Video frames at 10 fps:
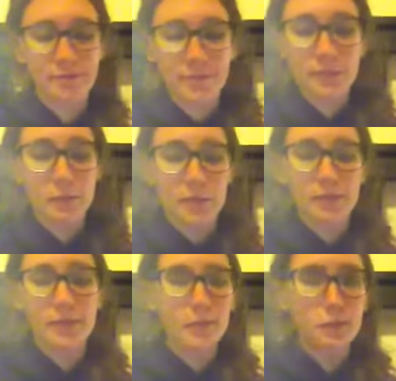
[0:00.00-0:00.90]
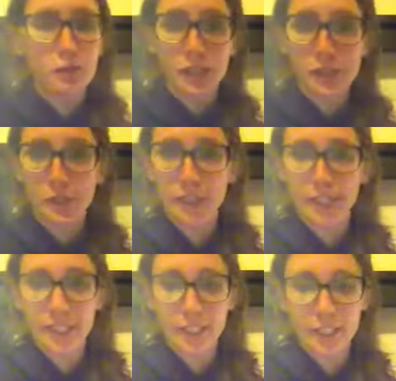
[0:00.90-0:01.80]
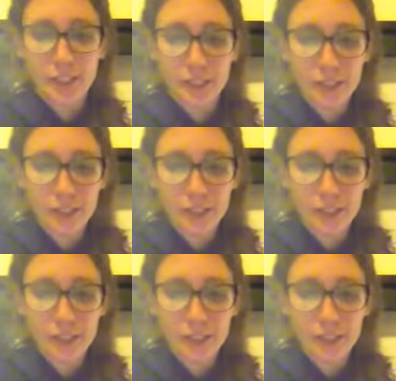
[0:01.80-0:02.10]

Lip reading: needle minder. I told you I'd go on a tangent.